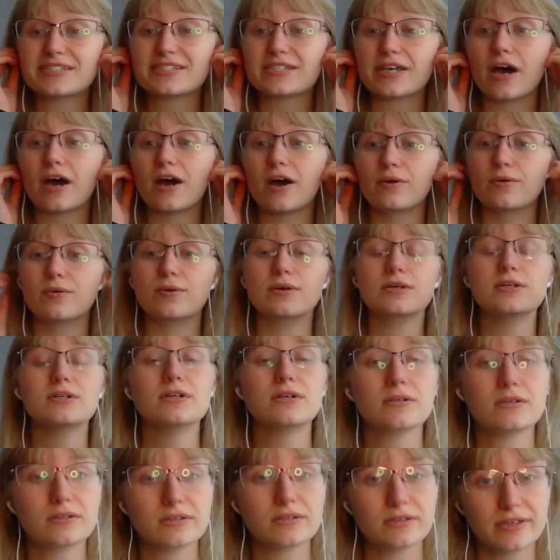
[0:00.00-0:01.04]
so,
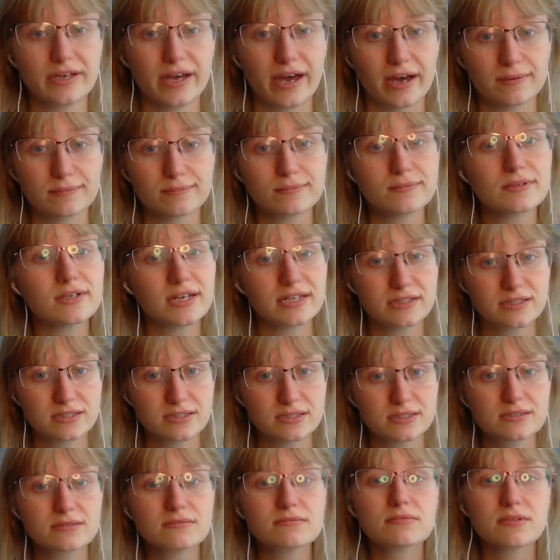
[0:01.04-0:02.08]
yeah,
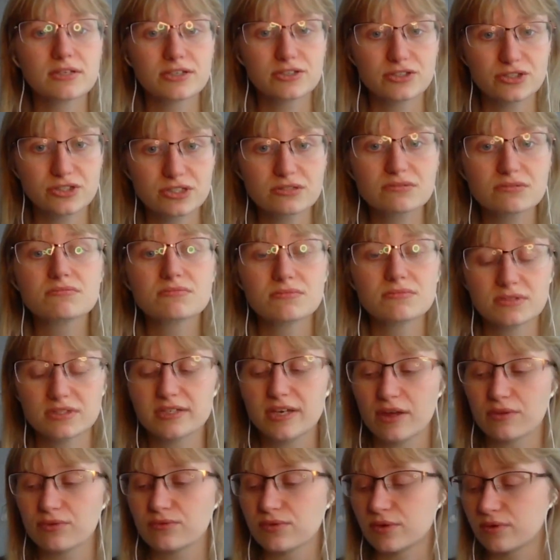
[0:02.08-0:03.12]
let's let's just
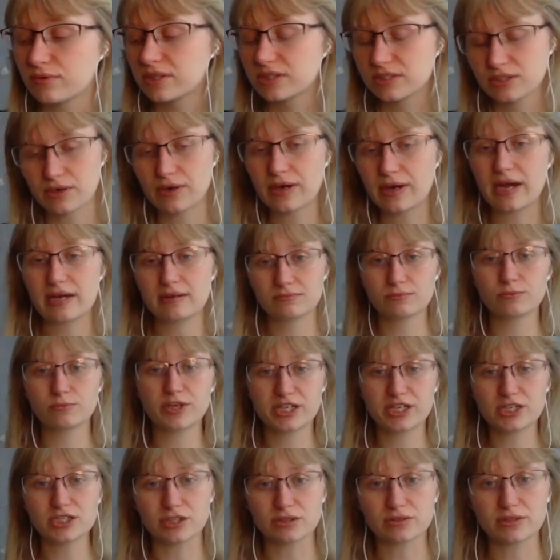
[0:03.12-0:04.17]
get through this. Okay, we
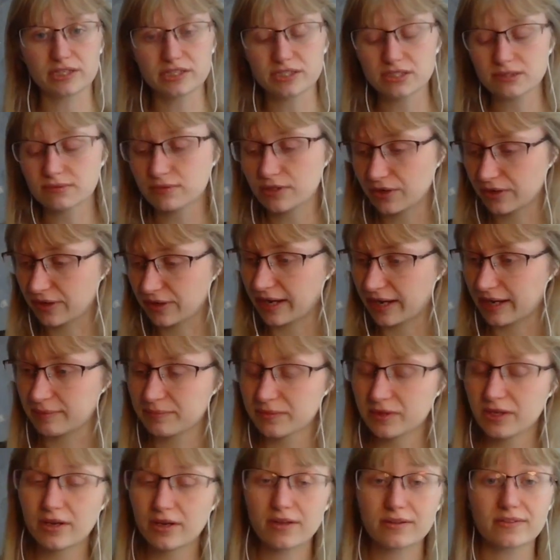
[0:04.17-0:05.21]
can do this. Okay.
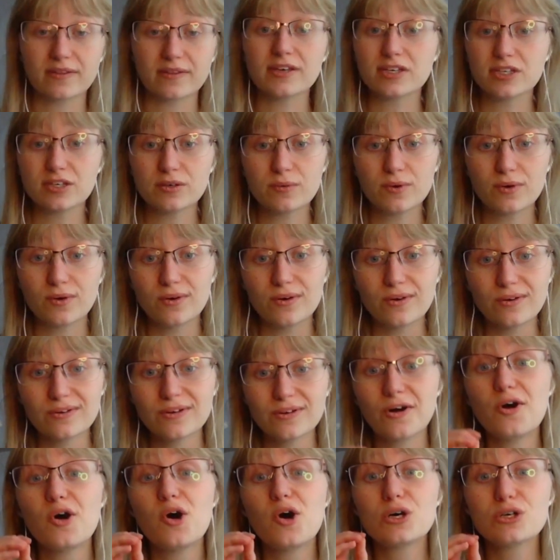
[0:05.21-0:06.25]
Thank you all
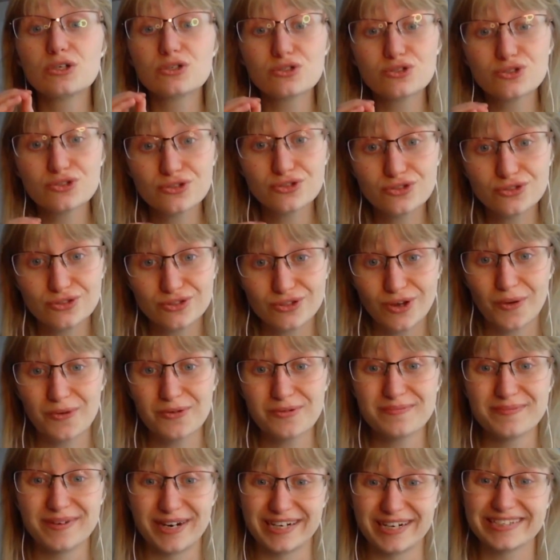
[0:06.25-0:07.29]
so
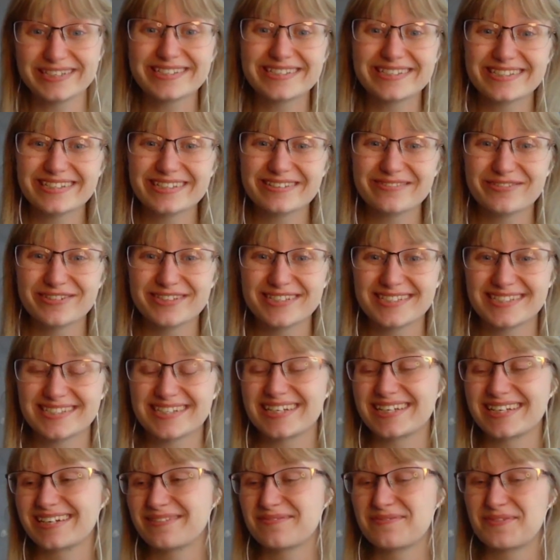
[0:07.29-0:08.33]
much for
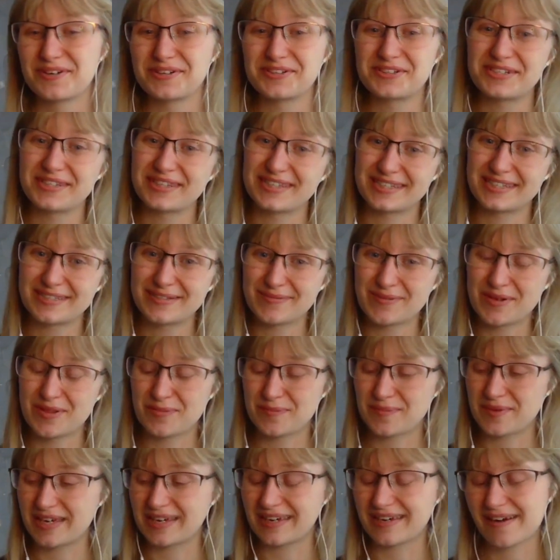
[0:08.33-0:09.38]
sitting and watching this with
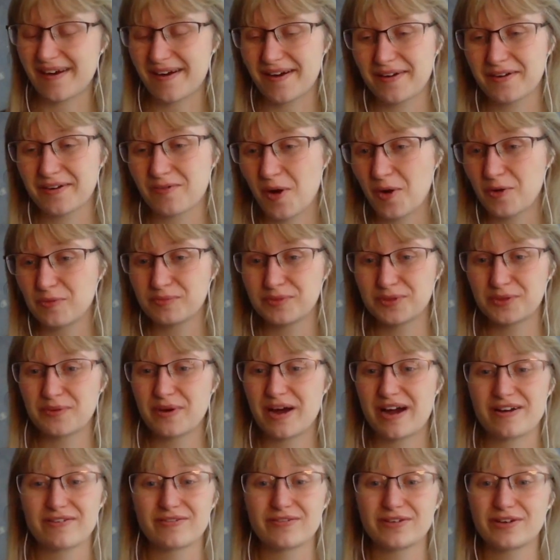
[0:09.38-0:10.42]
me. I hope you
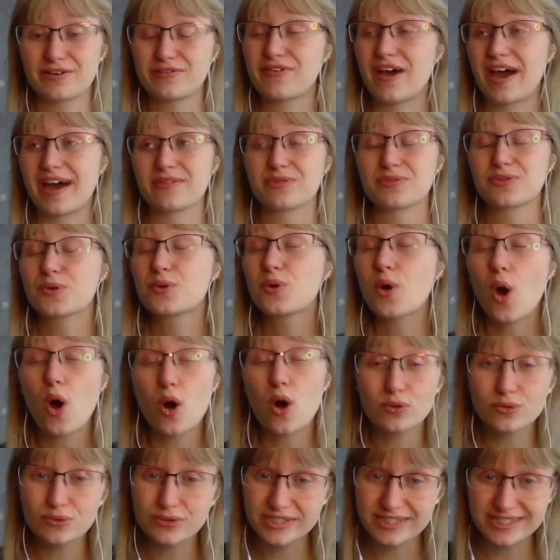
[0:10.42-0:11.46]
have, have had the
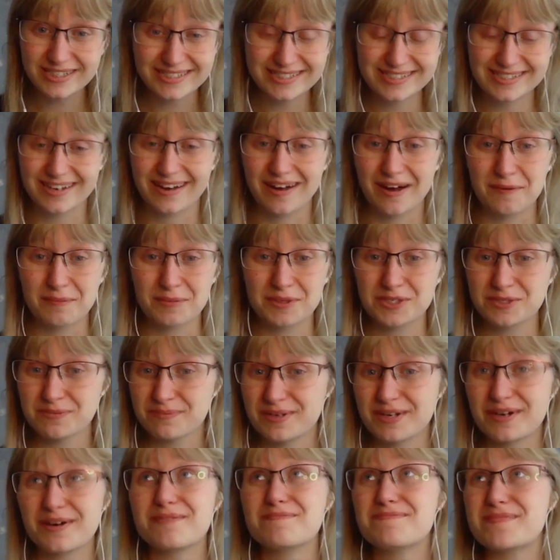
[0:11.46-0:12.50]
coziest time. This has
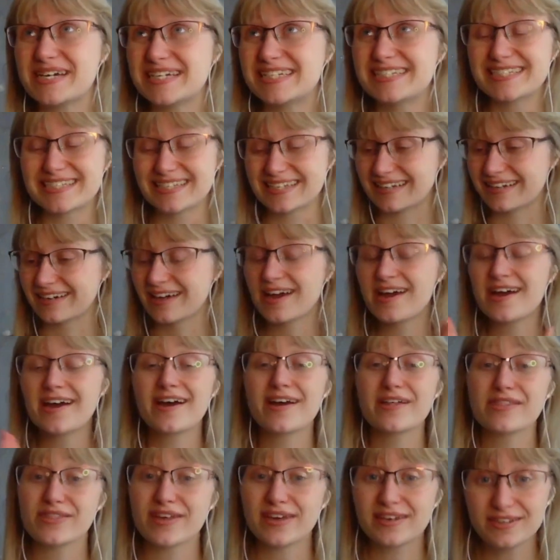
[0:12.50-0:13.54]
been amazing.
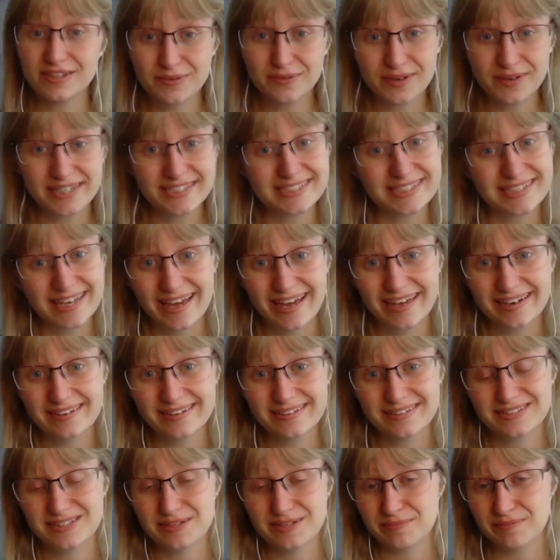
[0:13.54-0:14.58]
Thank you
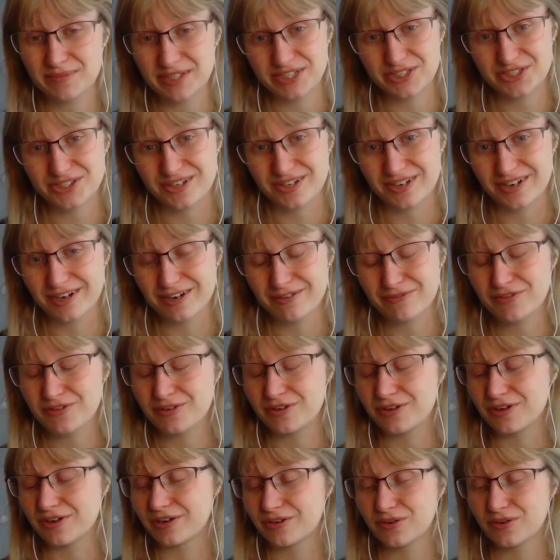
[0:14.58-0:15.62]
again to Mischa for